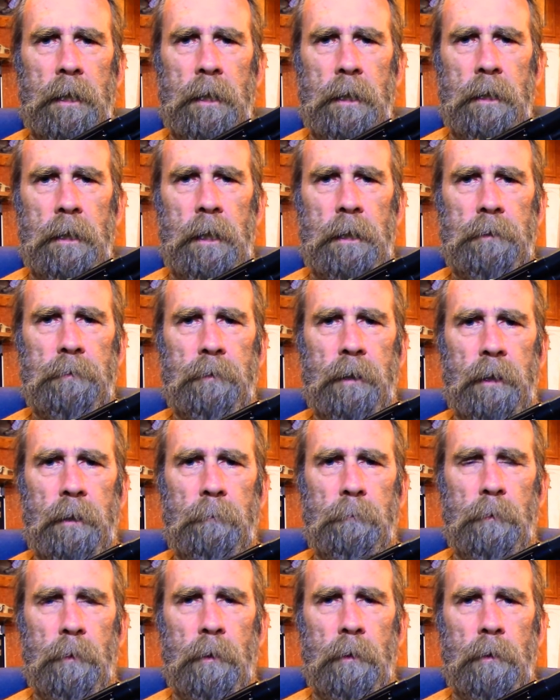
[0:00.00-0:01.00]
light trigger
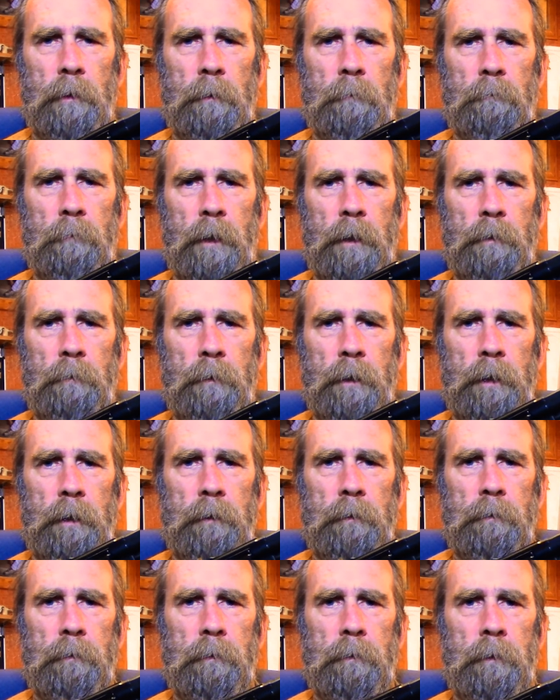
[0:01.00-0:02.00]
pull. And by the way,
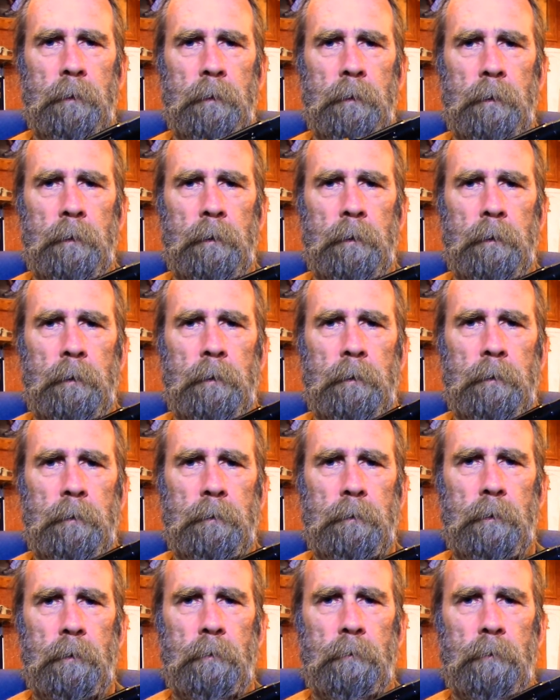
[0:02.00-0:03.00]

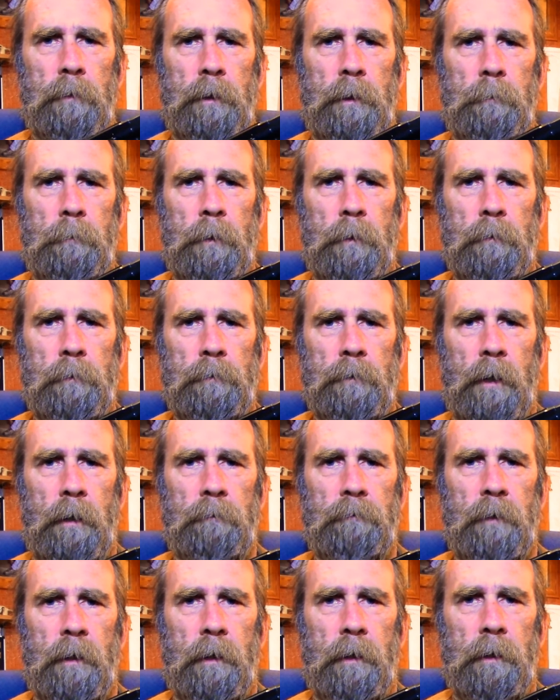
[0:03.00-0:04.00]
don't worry about dry
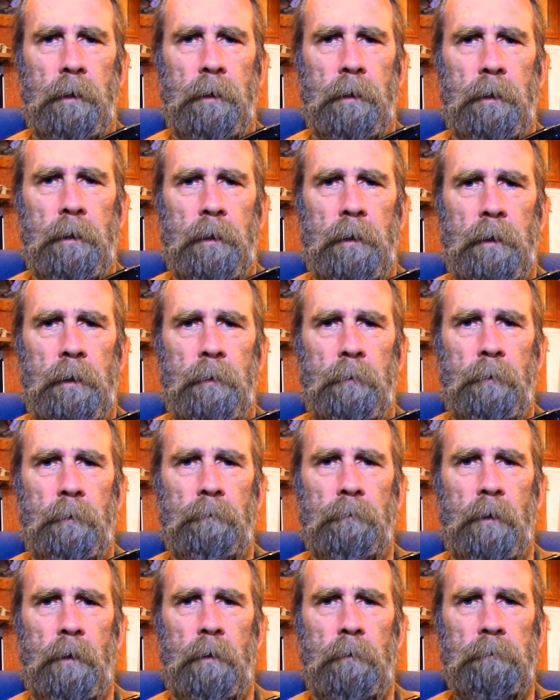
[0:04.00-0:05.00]
firing a
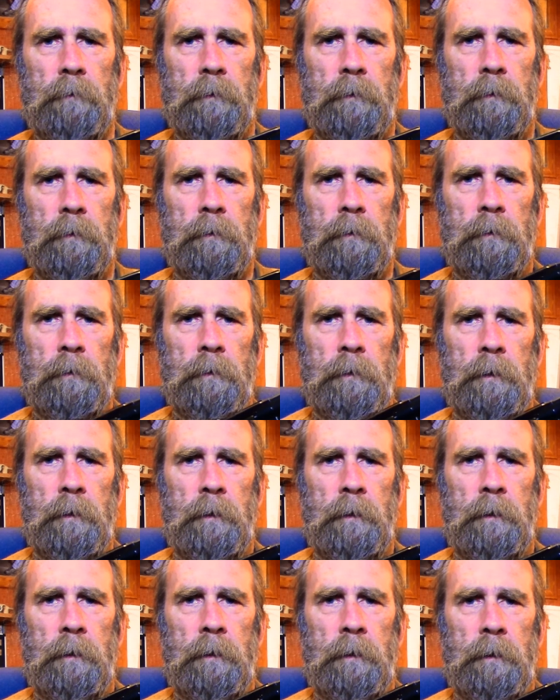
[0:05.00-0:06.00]
revolver.
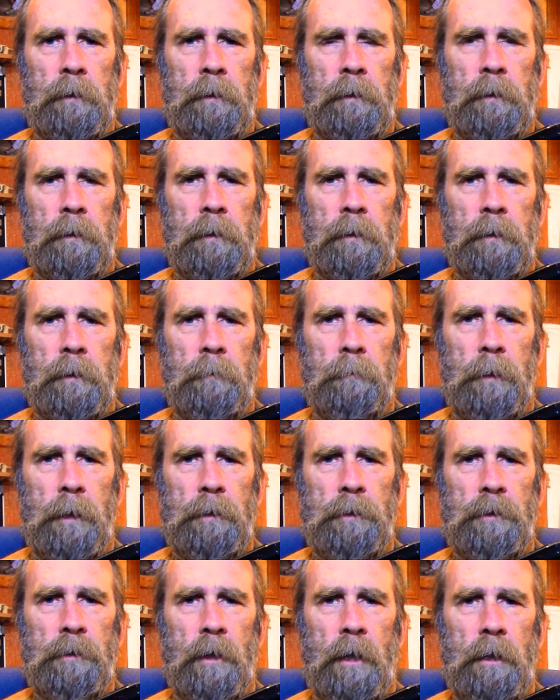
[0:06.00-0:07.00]
The
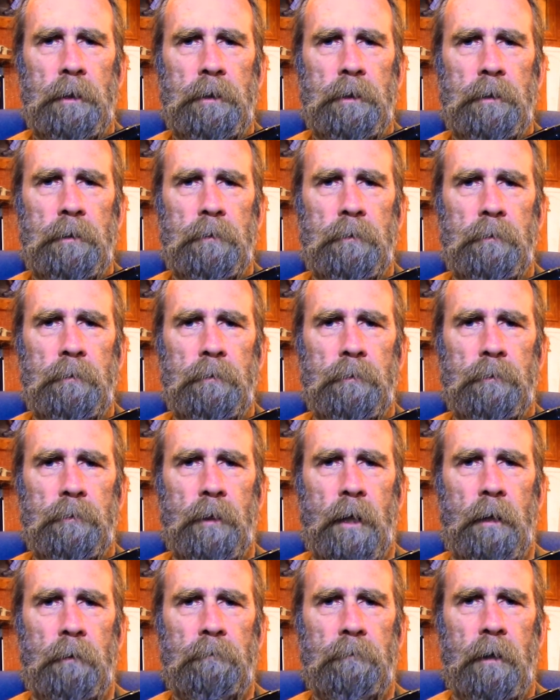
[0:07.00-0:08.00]
best shots
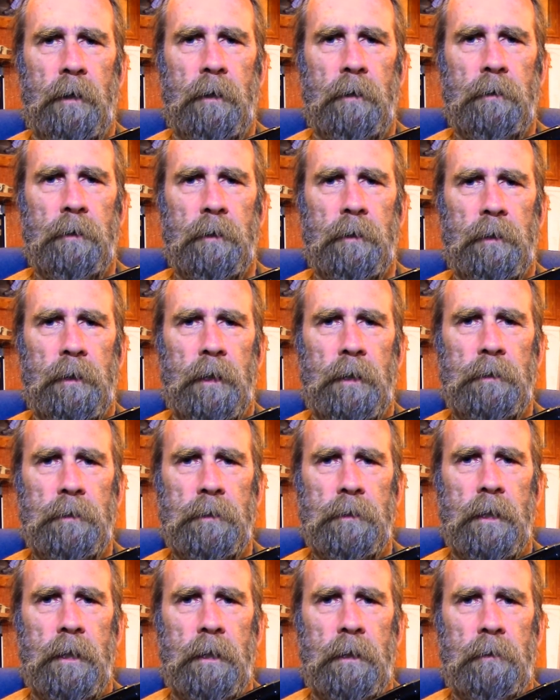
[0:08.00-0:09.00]
dry fire their
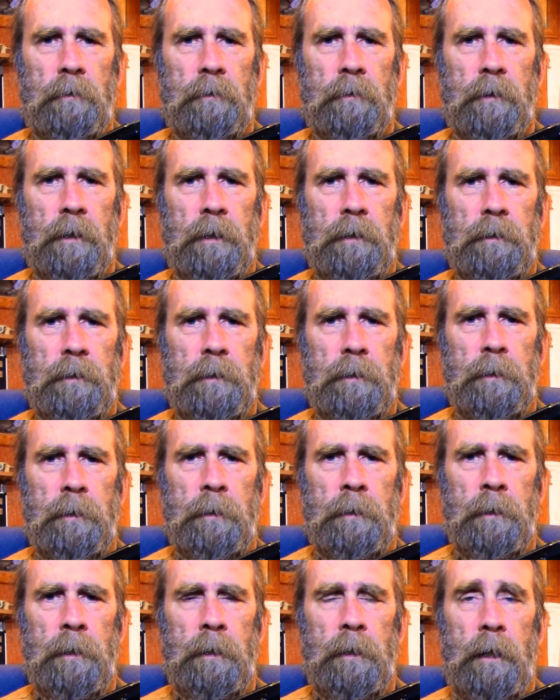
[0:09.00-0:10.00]
guns like crazy.
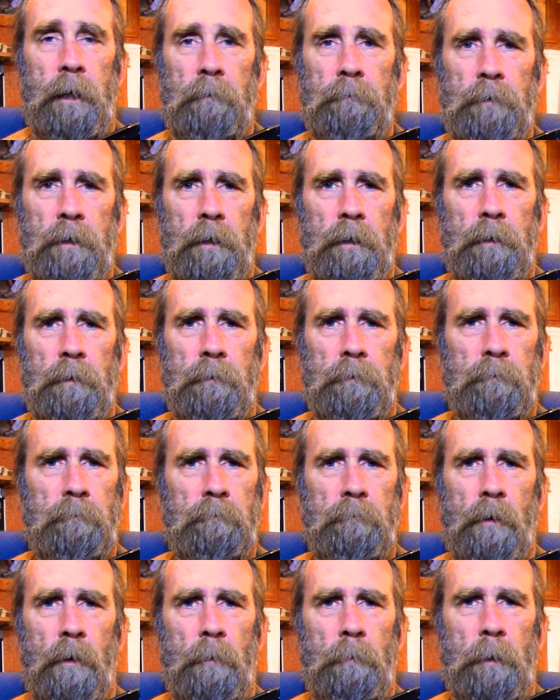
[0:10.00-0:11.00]
I've done
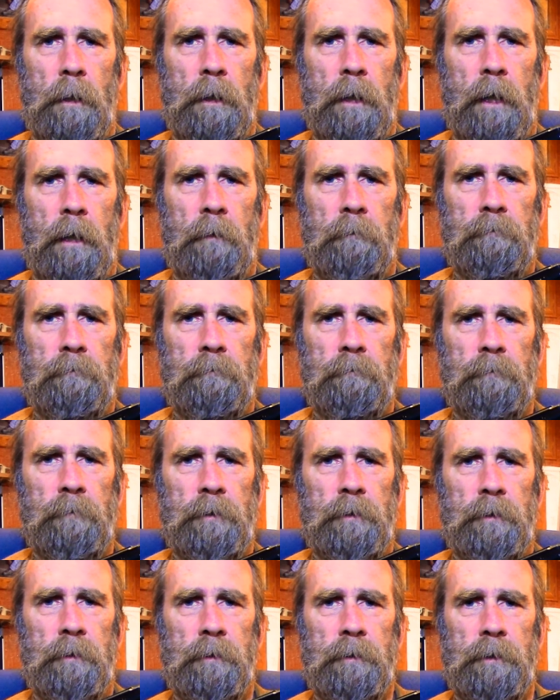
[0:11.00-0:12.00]
all my life.
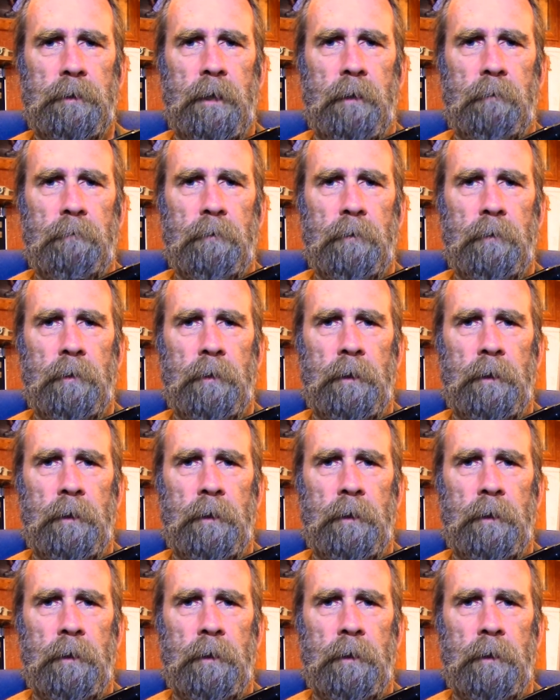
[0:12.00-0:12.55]
It's never